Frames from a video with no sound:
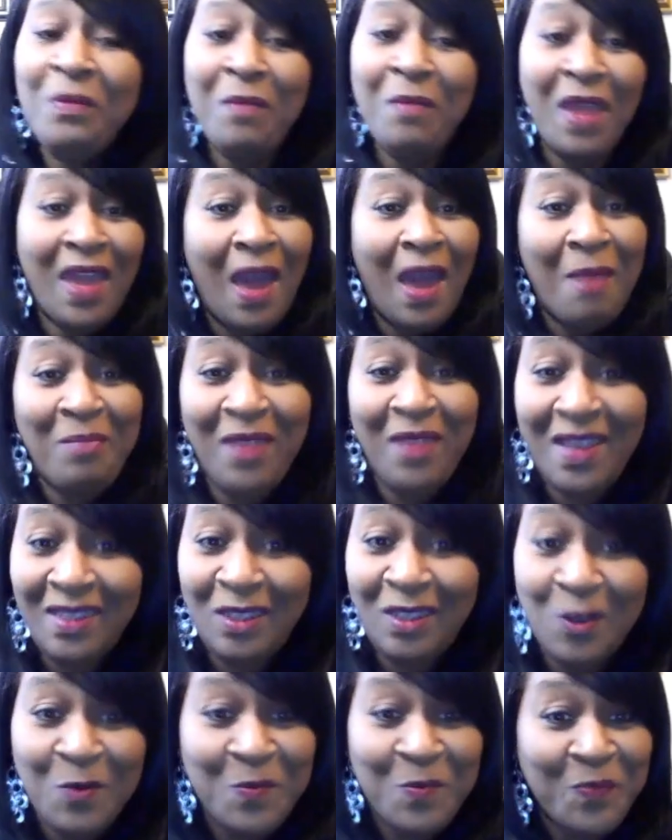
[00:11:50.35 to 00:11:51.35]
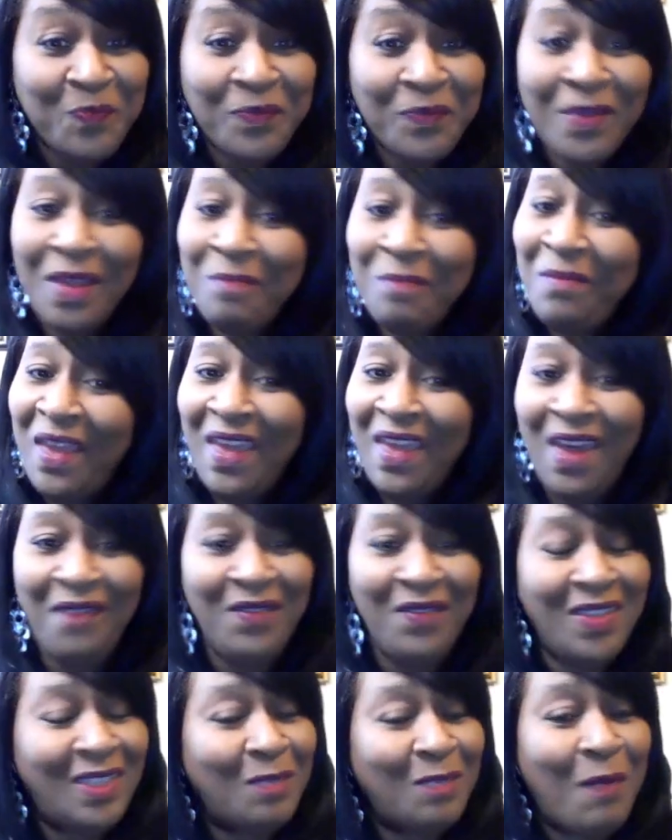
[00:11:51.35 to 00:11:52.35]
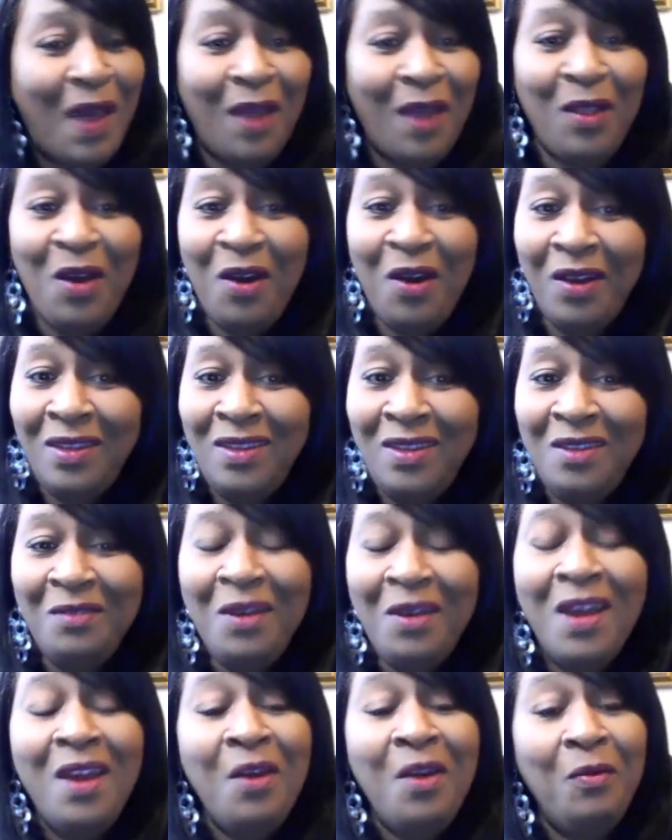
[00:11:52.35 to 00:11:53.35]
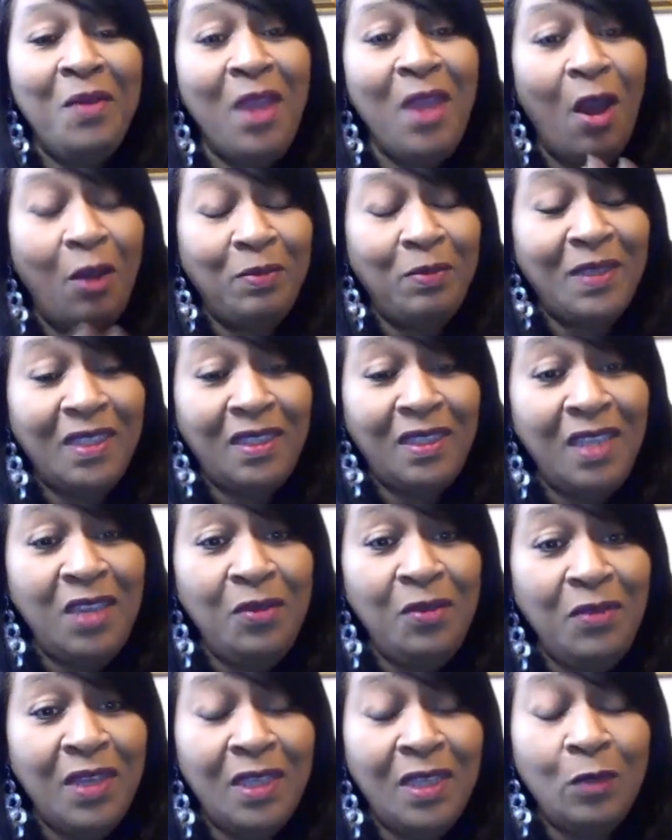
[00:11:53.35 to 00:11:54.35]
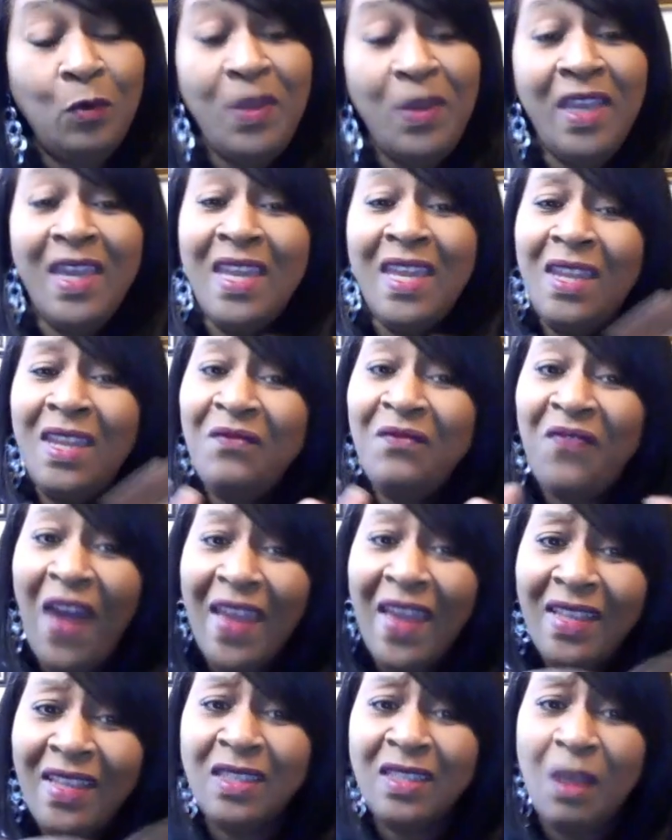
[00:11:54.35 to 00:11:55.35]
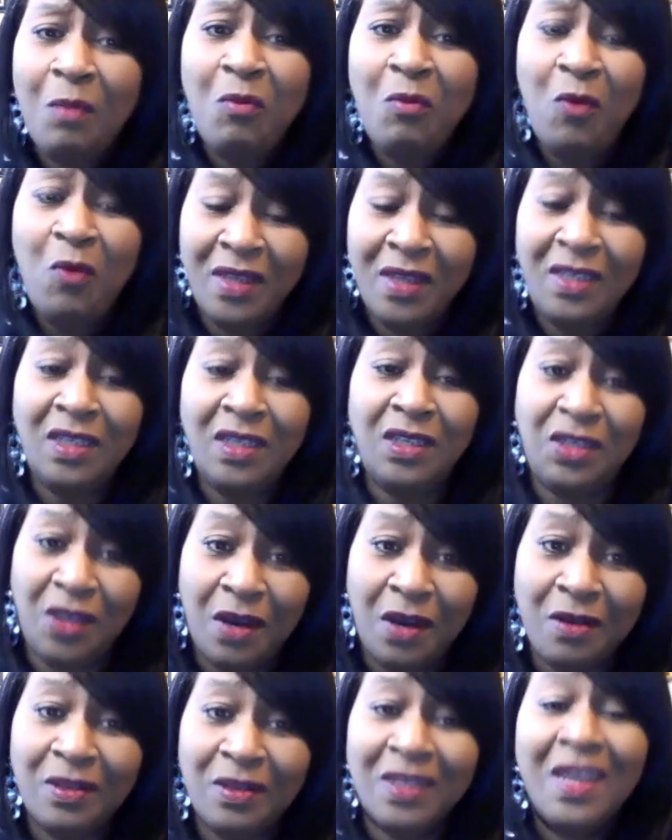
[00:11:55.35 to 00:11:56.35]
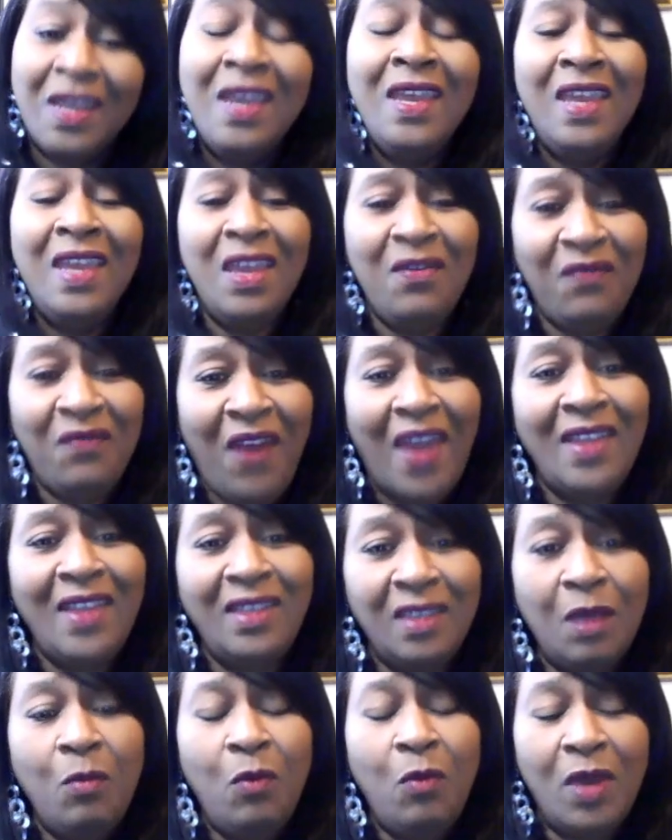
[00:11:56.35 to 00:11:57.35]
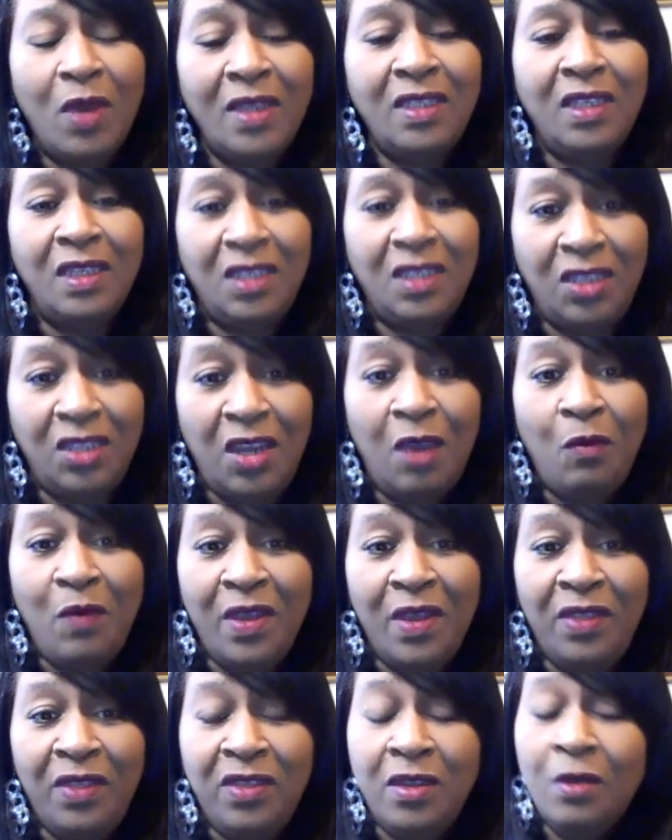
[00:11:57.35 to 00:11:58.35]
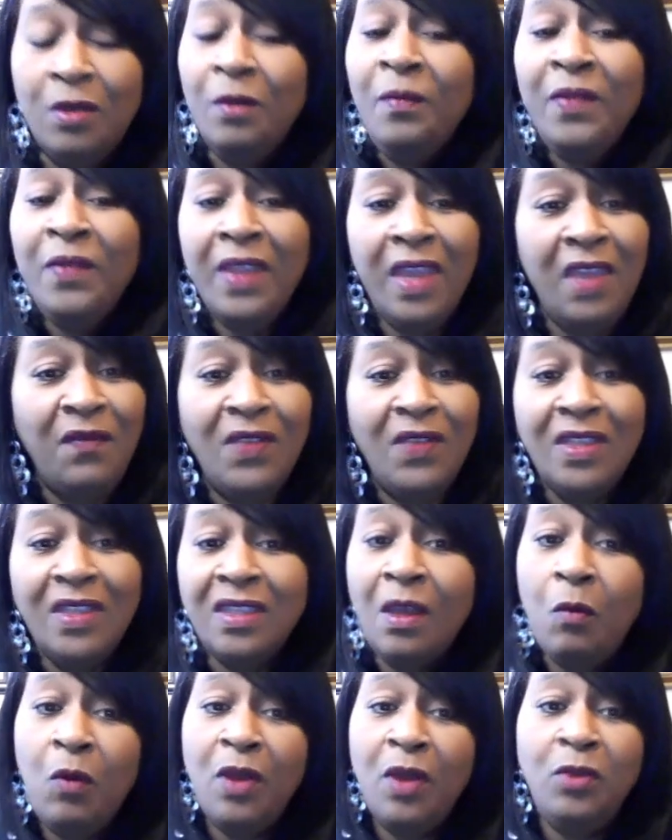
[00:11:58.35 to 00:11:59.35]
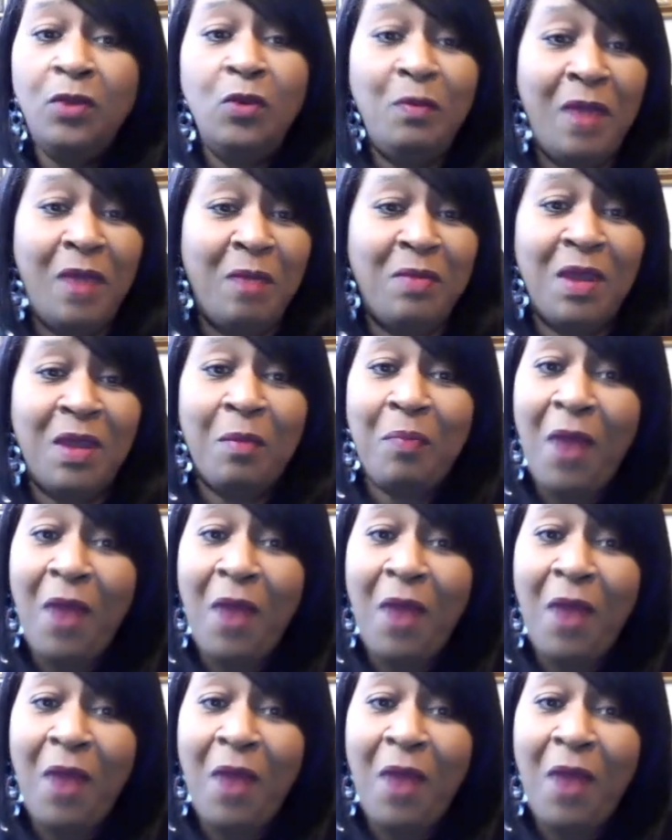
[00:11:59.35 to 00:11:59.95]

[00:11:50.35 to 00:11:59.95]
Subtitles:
May God bless you. May heaven smile on you. We hope to see you this weekend. Invite someone to church. Invite someone to share with you, even someone who may be a